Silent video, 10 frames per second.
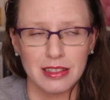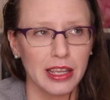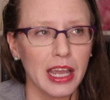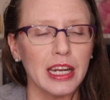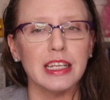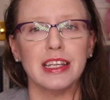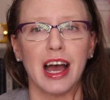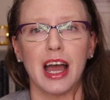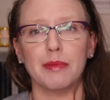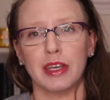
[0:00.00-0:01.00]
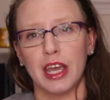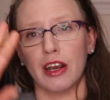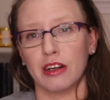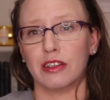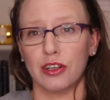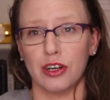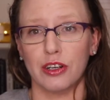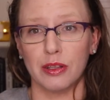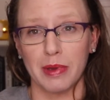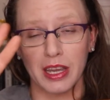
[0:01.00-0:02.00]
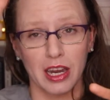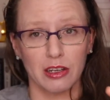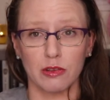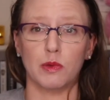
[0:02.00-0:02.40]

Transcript: Like, anytime the main character was